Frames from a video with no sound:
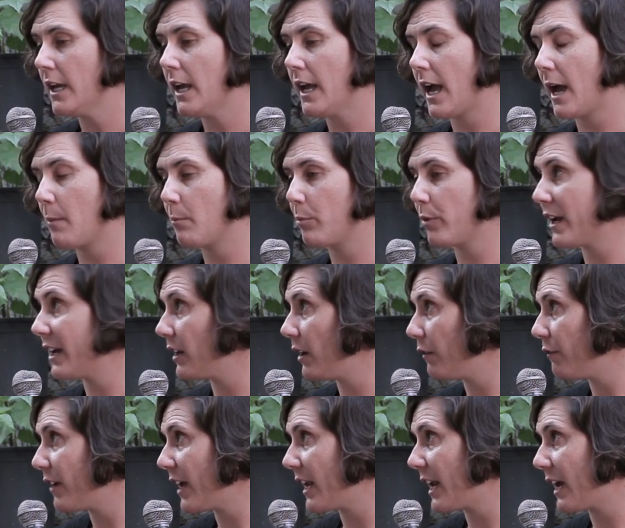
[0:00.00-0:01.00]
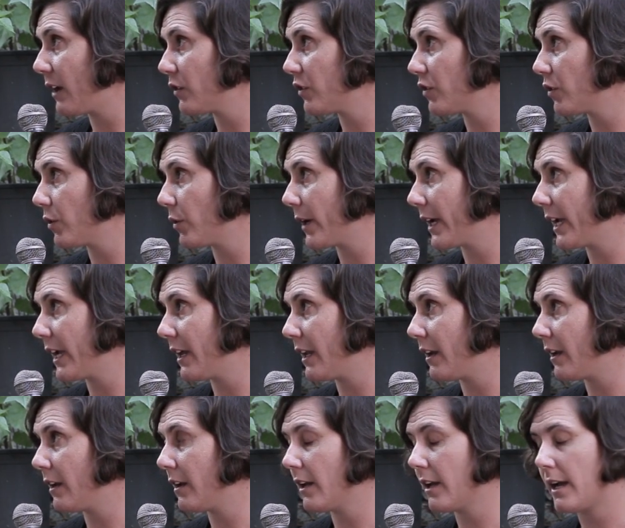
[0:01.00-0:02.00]
um, Brendan van Alsenoy
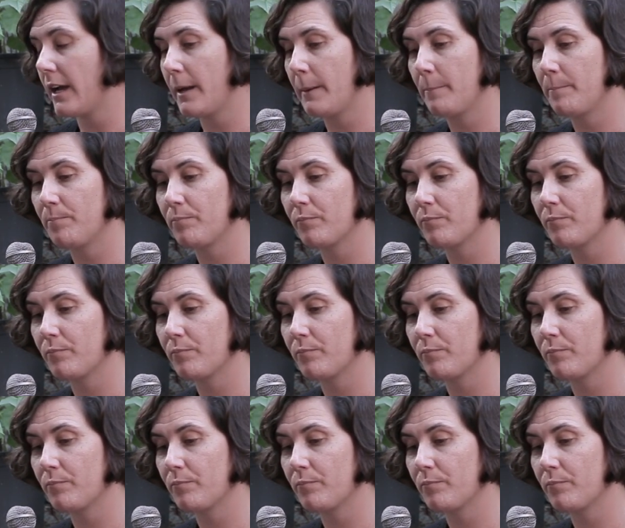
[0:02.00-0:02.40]
and um,